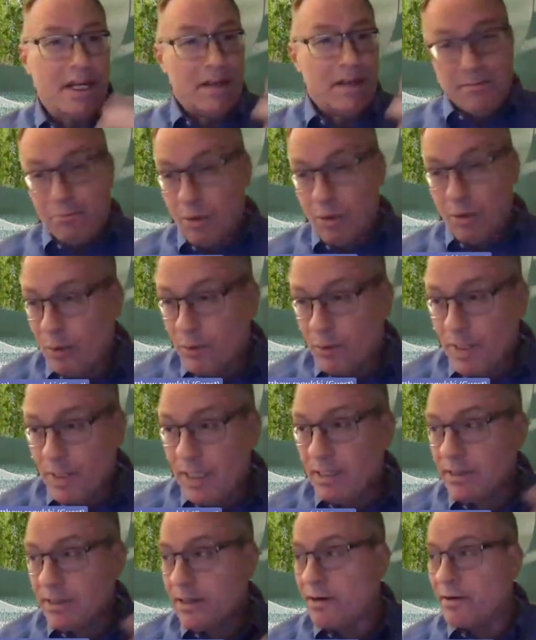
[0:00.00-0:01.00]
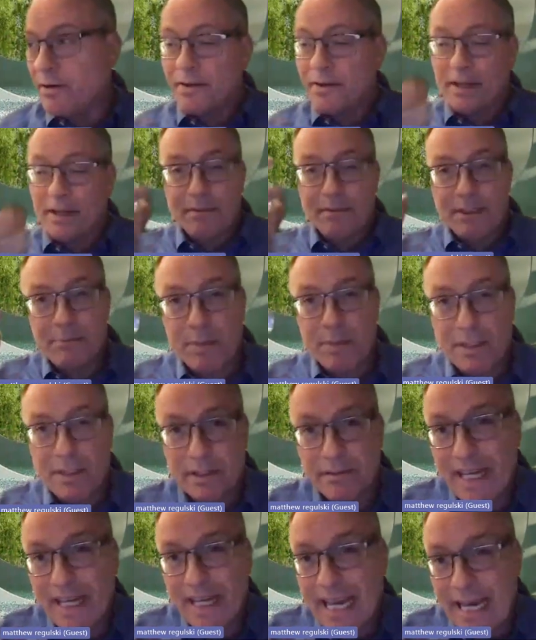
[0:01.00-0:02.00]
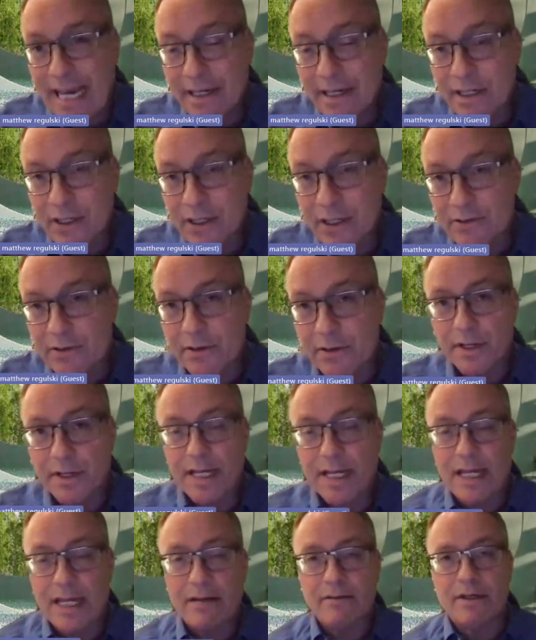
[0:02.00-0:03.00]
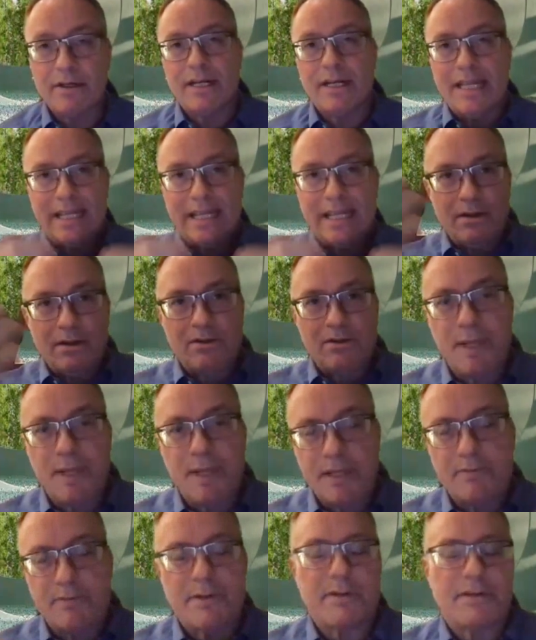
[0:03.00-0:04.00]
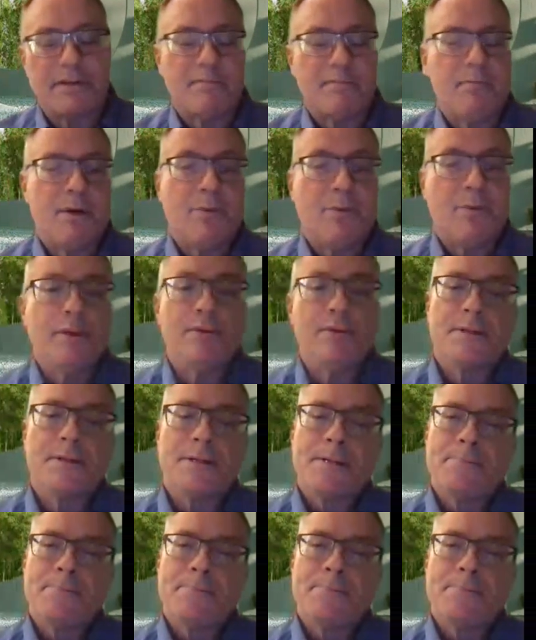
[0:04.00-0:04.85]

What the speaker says: the proteins that are in the specific antigens that are counted in those matrix components.